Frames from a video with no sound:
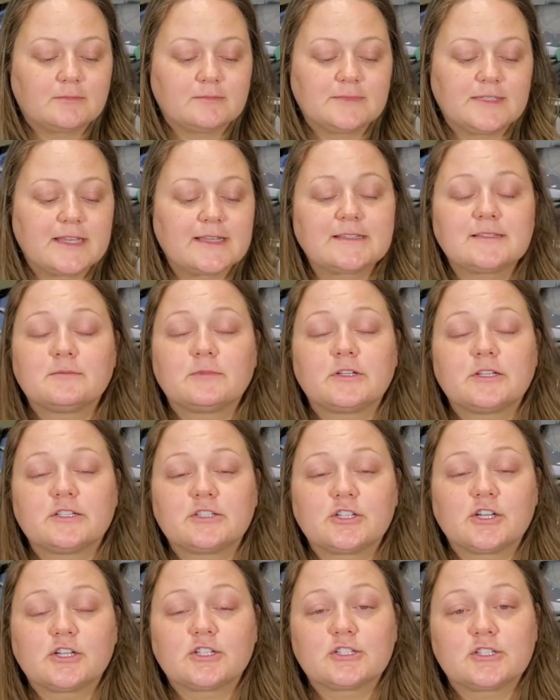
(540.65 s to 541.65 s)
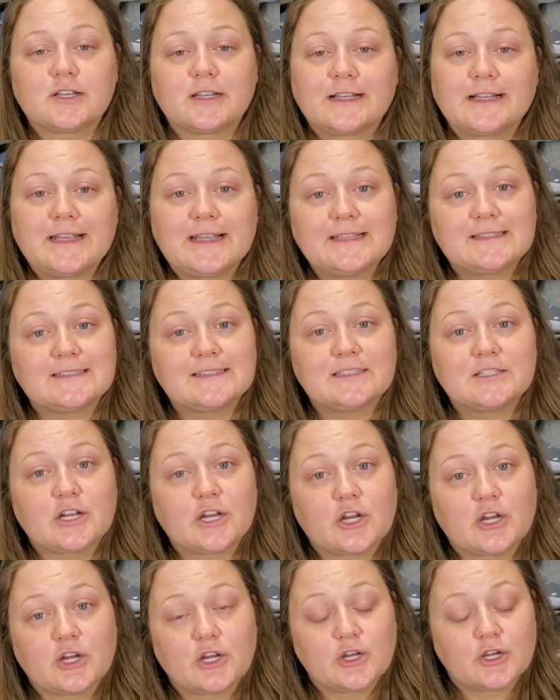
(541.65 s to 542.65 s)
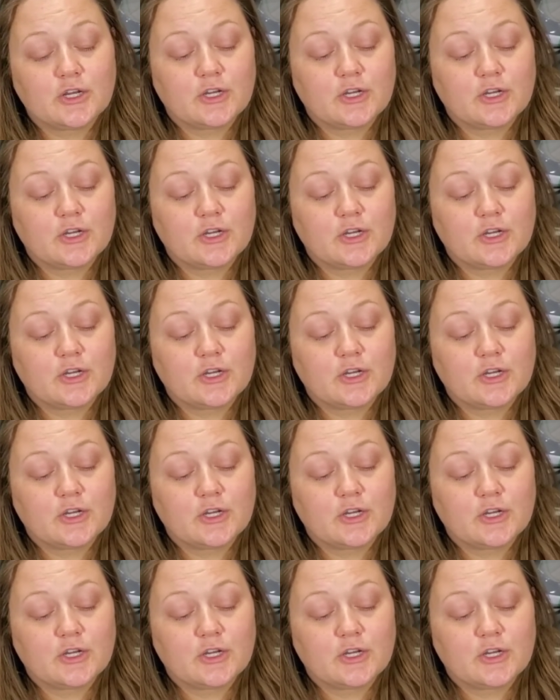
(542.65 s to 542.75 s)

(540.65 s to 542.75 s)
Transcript: Take someone to church on Easter.